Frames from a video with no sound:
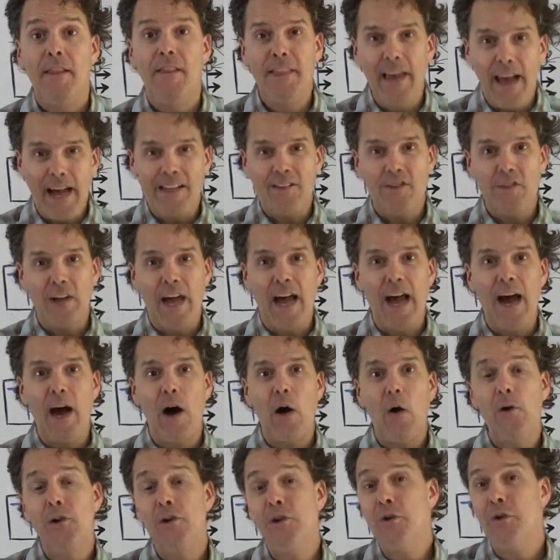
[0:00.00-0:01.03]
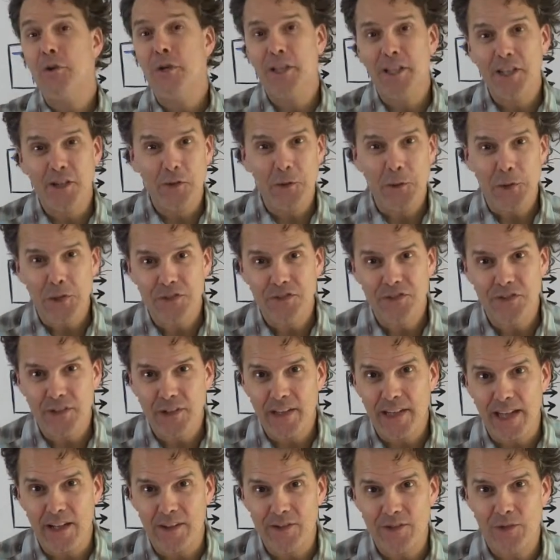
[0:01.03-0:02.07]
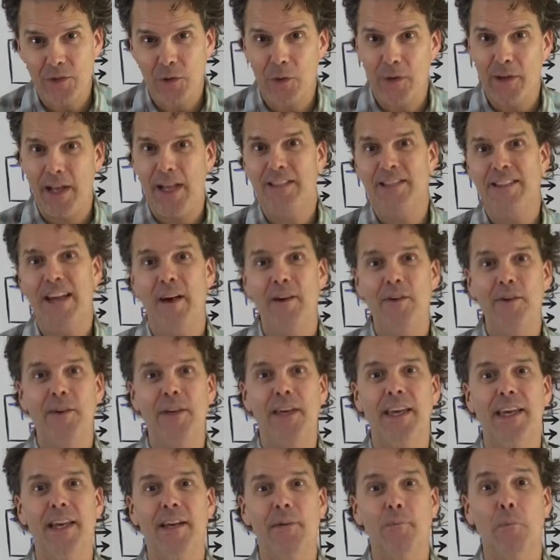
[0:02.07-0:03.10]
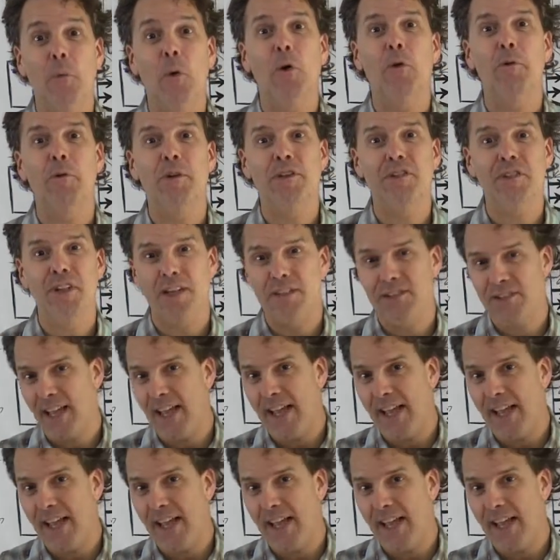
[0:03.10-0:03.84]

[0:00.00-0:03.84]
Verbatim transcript: That's how you can increase your Klout score. That's how you can get more results.